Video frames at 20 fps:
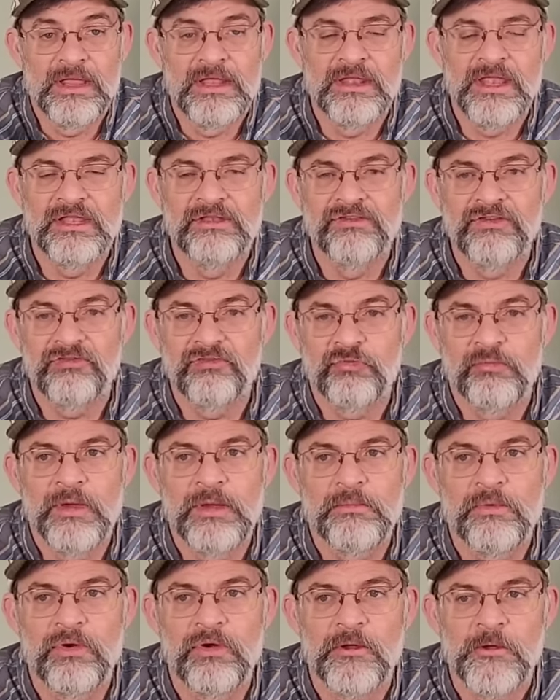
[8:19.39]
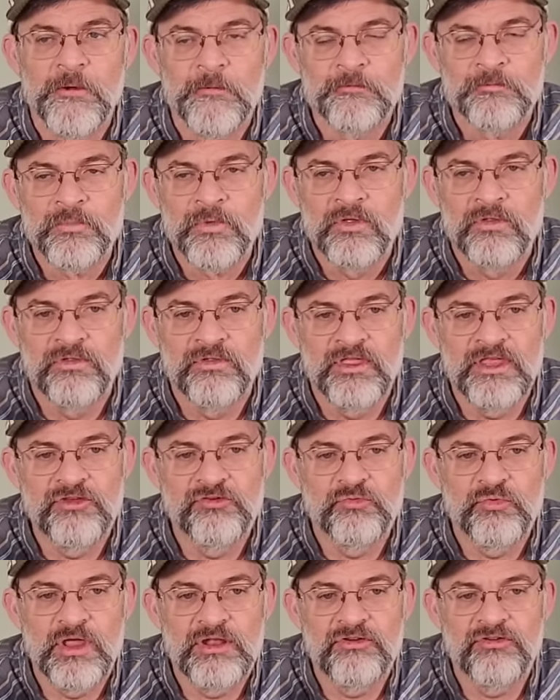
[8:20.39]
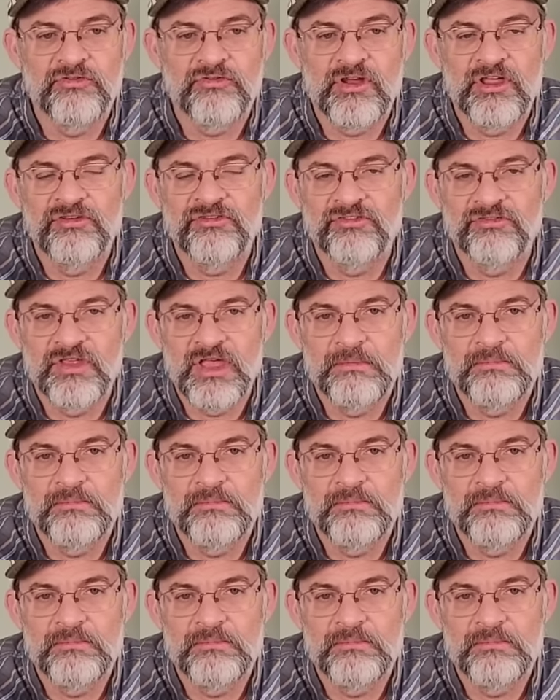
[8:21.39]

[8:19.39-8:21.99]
And, and just remember, these registrations